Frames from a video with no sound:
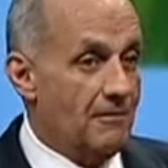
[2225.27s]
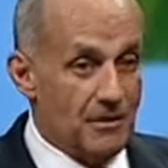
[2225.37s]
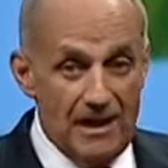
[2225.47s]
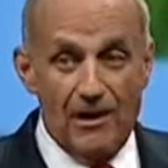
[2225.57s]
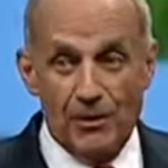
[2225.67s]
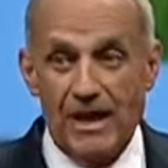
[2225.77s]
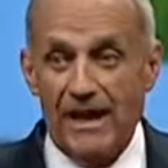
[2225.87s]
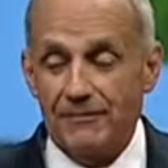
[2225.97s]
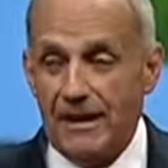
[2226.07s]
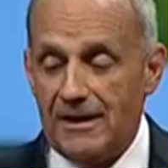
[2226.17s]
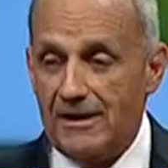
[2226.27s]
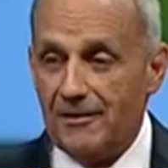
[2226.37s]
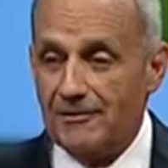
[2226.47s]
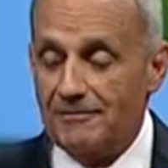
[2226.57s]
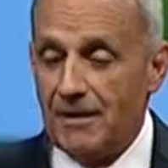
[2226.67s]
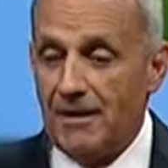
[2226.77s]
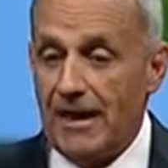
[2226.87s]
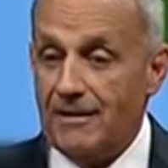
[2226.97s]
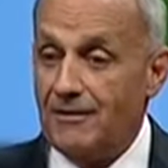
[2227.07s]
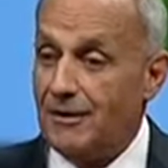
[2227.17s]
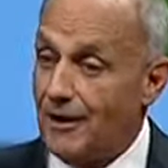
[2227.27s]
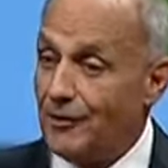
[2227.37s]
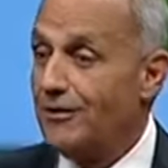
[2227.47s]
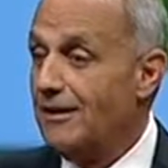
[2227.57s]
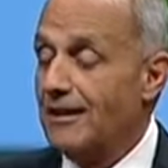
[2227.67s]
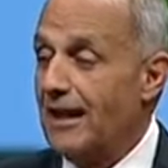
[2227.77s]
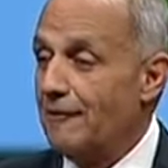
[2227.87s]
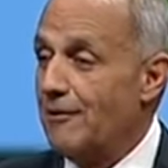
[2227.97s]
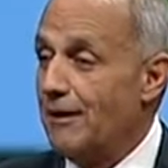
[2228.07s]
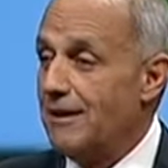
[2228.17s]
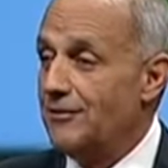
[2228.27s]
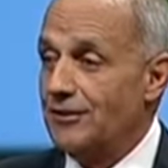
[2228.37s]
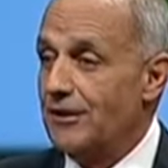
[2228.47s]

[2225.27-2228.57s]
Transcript: But now we have that here. And the other thing that I regret is,